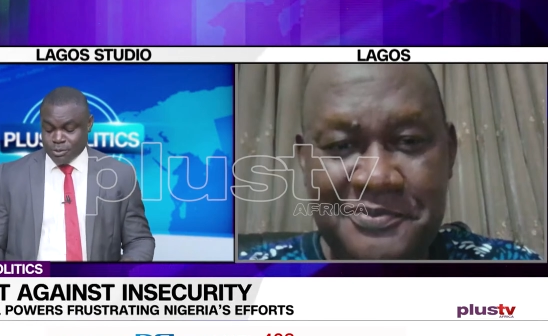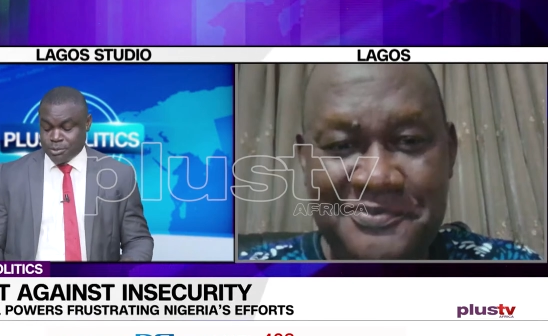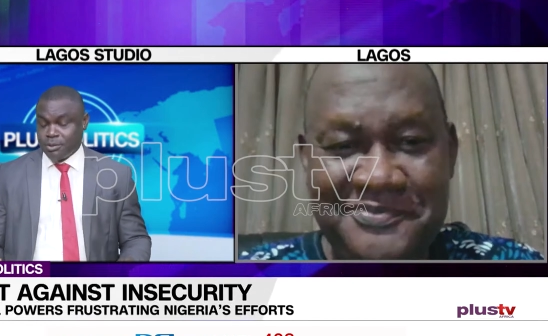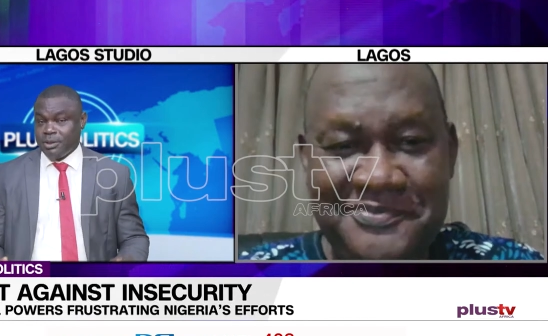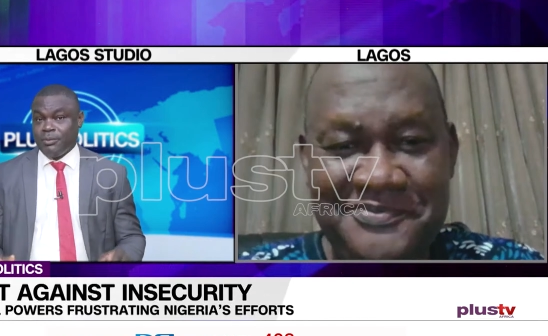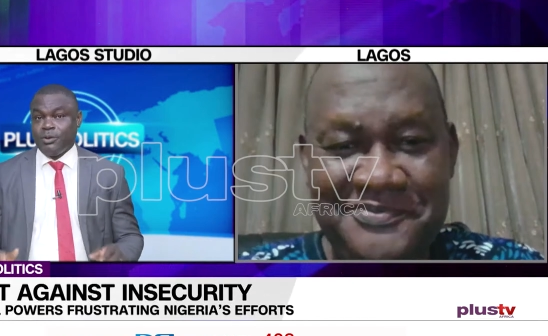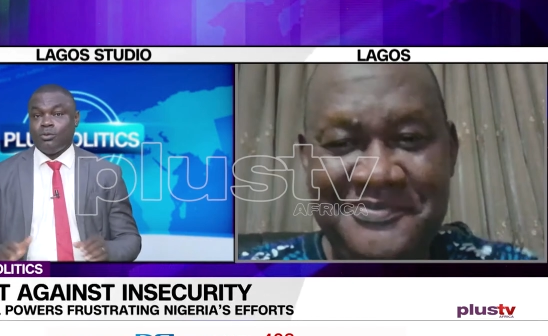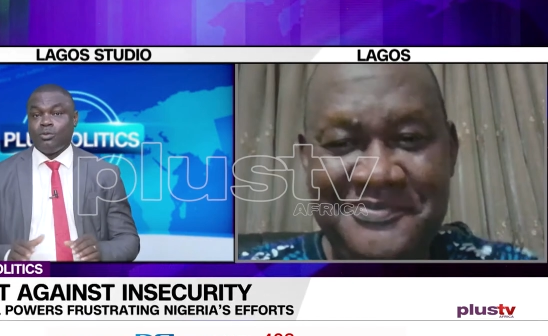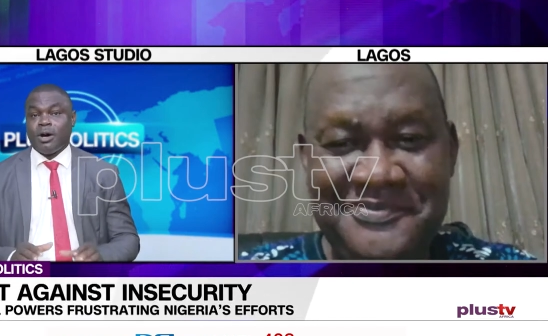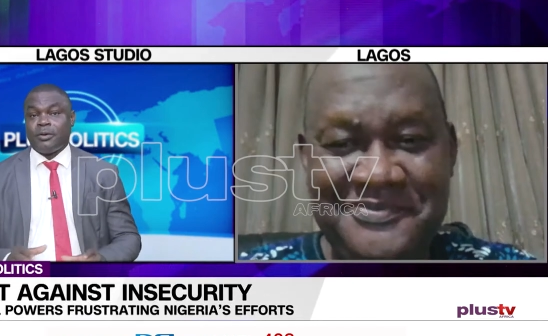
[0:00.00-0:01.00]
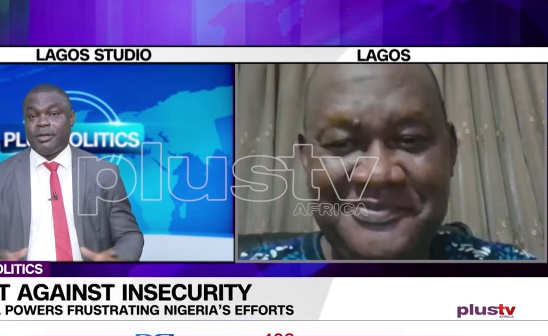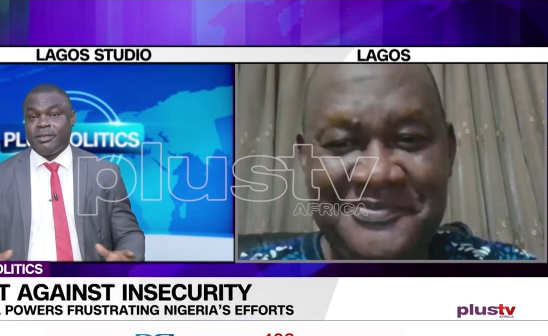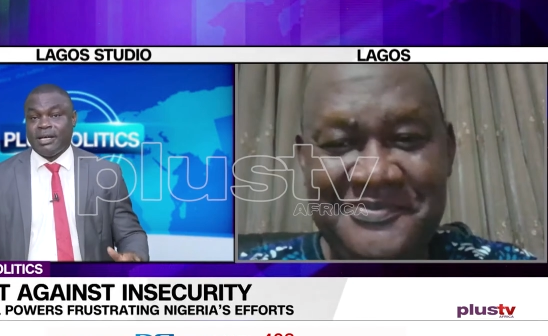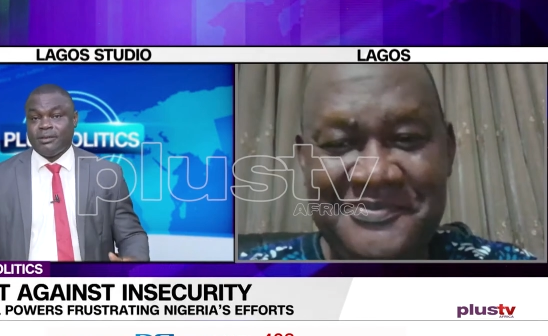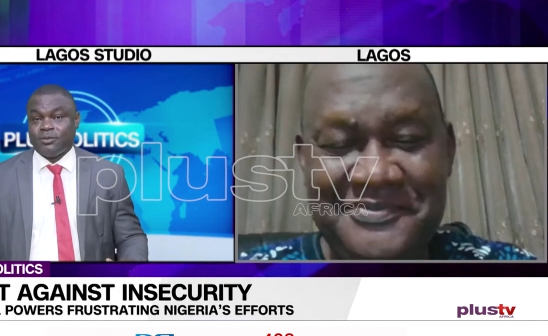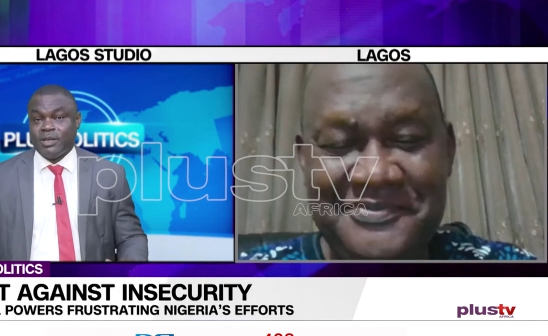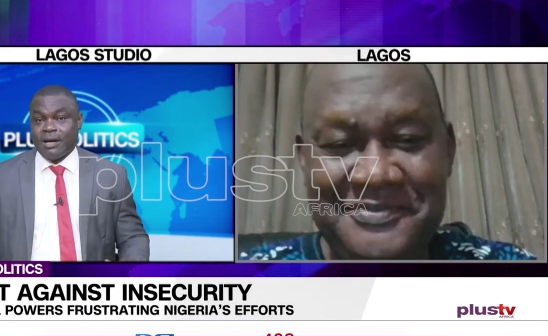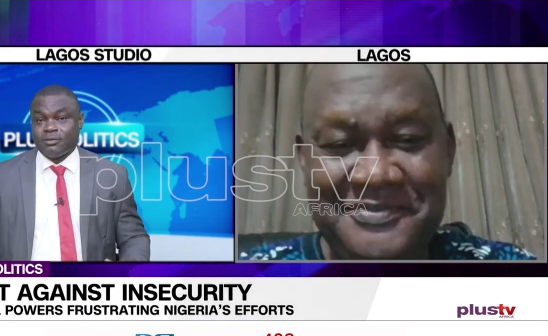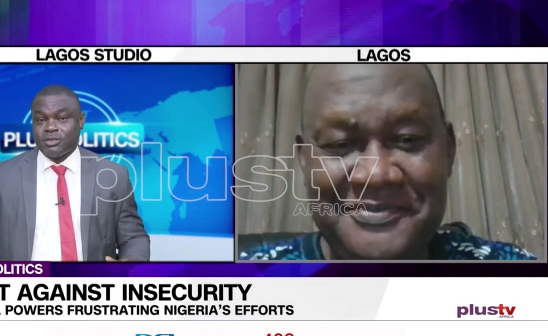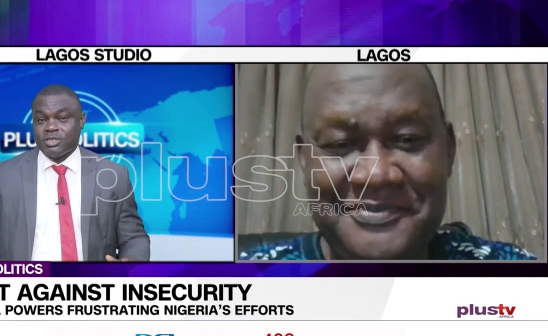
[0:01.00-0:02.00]
Speaker 1: also a bit worried that we
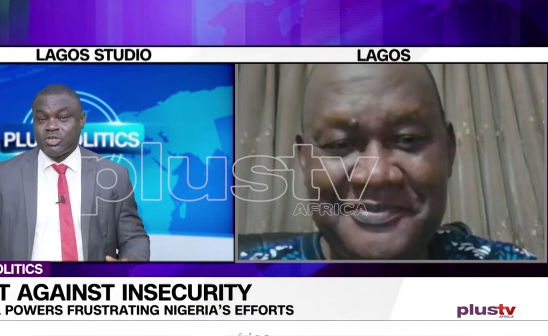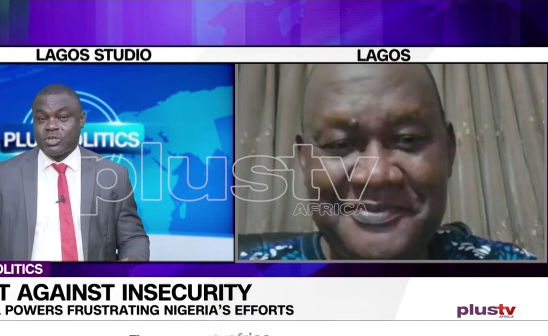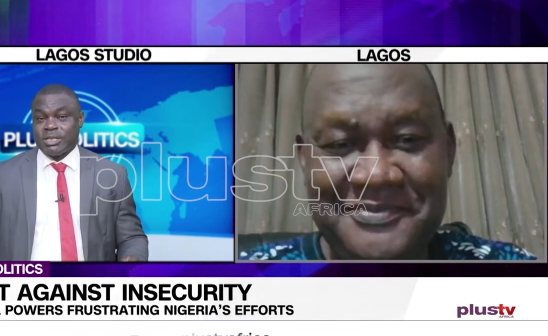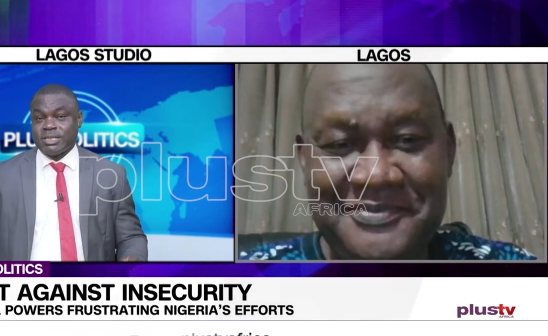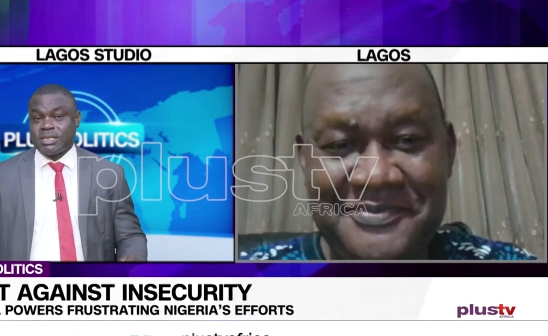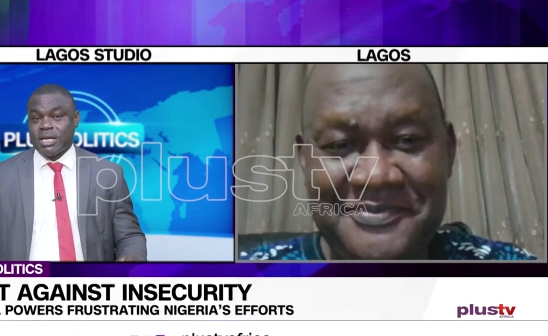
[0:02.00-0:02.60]
have to discuss